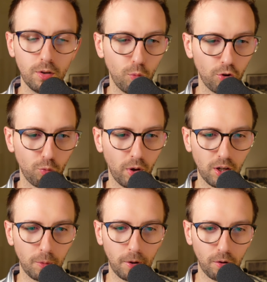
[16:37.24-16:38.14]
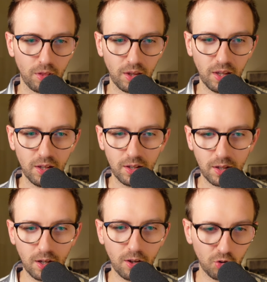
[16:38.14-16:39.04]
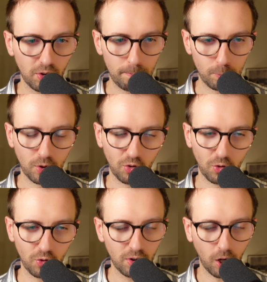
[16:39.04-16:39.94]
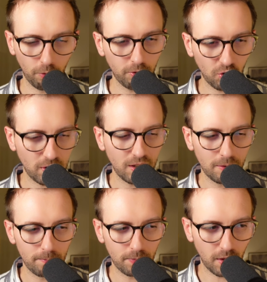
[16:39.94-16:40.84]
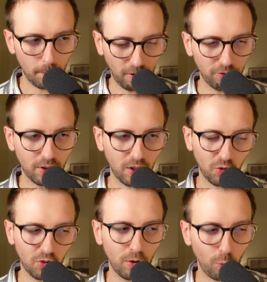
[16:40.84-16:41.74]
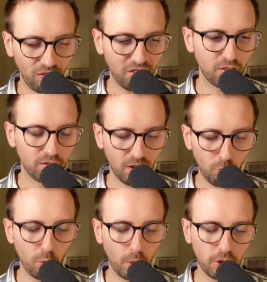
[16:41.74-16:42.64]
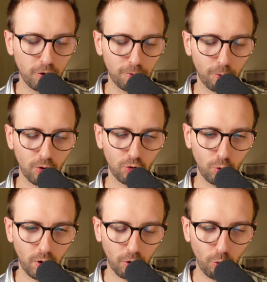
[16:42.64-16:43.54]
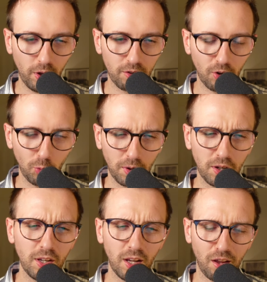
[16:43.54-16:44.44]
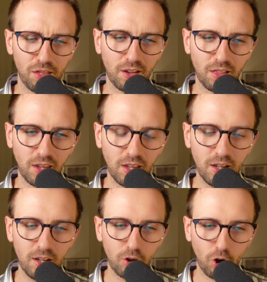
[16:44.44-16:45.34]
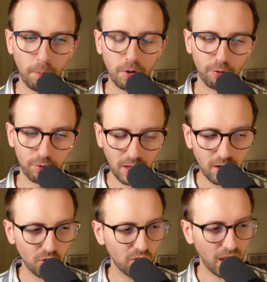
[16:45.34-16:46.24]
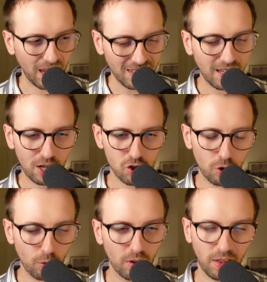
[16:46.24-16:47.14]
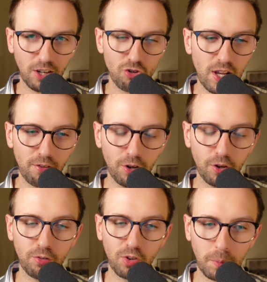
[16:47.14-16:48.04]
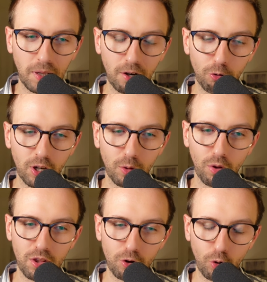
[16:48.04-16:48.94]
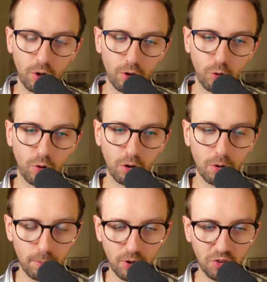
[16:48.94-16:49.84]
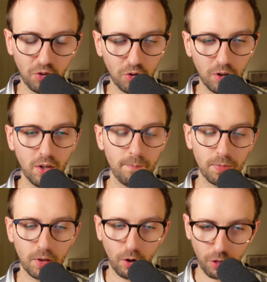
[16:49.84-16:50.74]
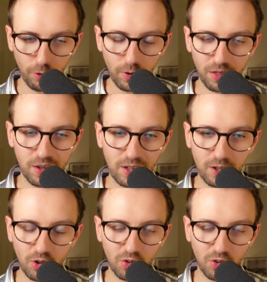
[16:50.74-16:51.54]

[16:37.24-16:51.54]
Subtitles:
was writing about the Guinness business. And obviously, Buffett is very well known for his Coca-Cola investment. I think the company of Guinness and Diageo, they actually have a lot of similarity with the Coca-Cola business. Although I think Guinness